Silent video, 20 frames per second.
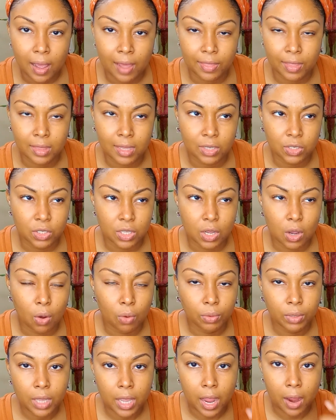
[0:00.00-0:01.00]
I think that's the
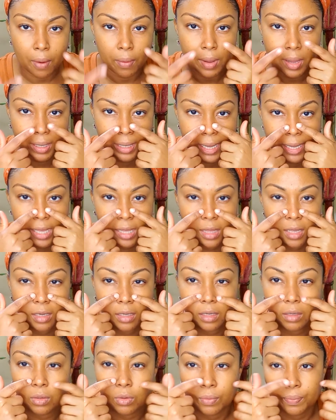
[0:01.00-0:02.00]
only area, like in the
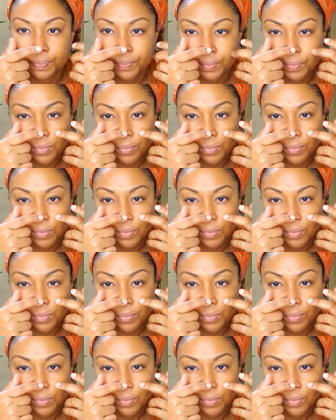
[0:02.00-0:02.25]
little